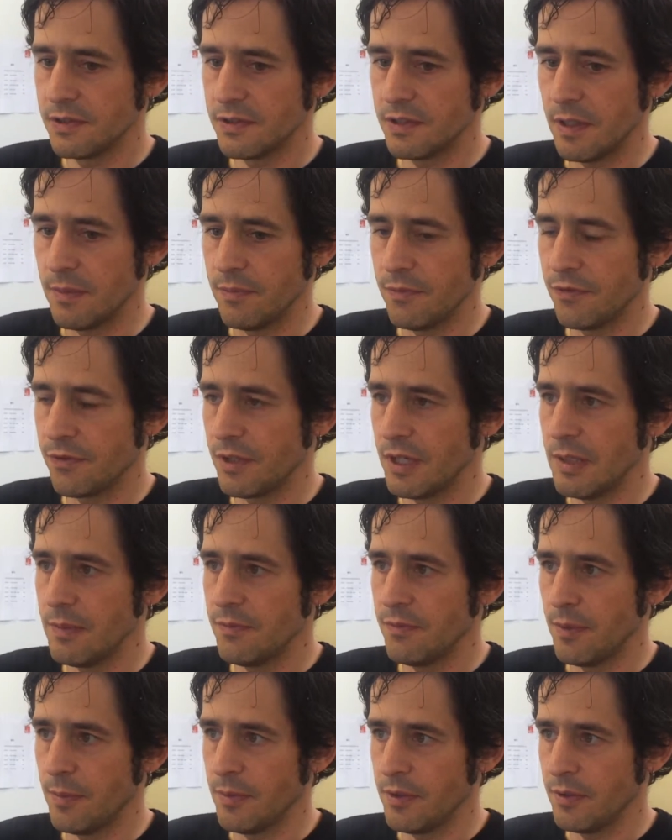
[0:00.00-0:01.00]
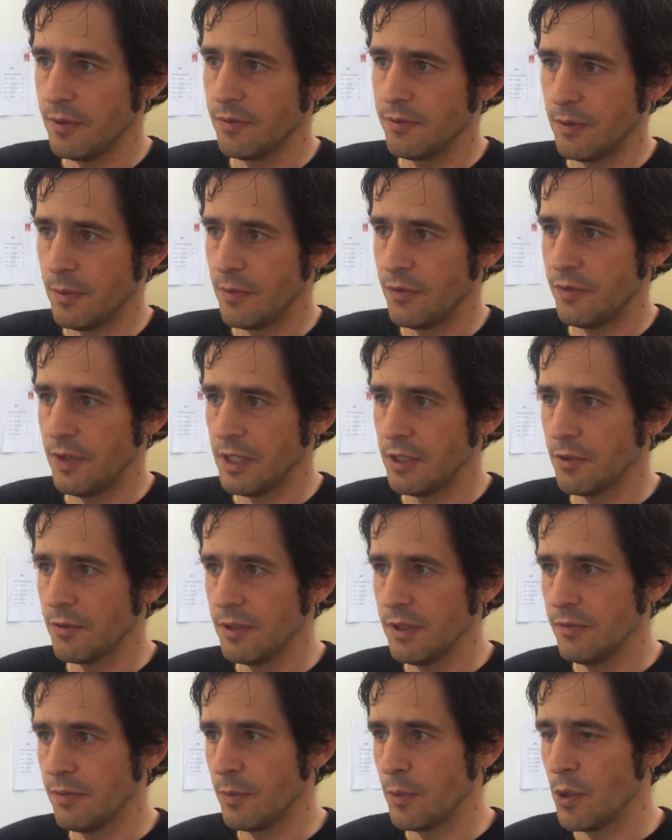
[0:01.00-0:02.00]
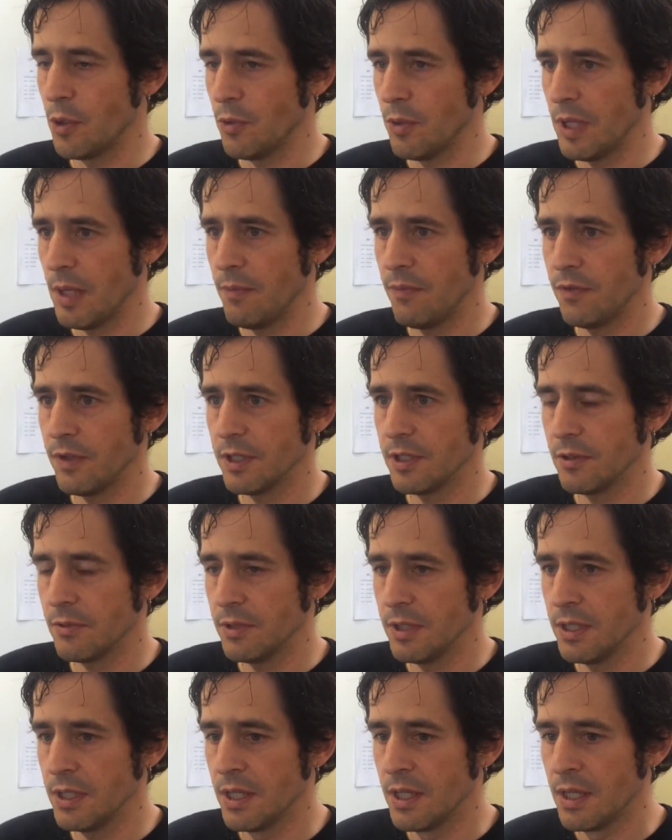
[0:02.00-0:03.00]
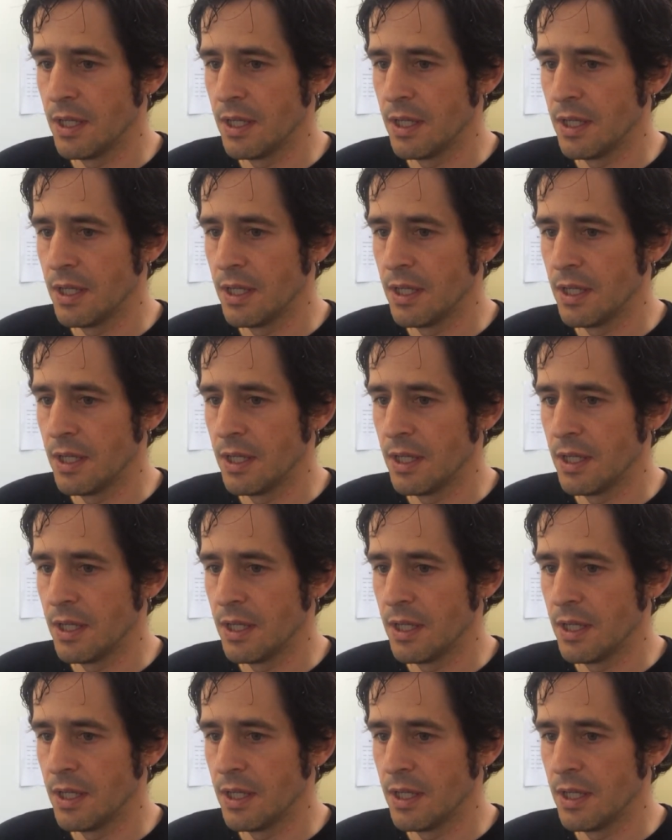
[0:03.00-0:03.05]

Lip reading: some frame from a factory, from an OEM factory,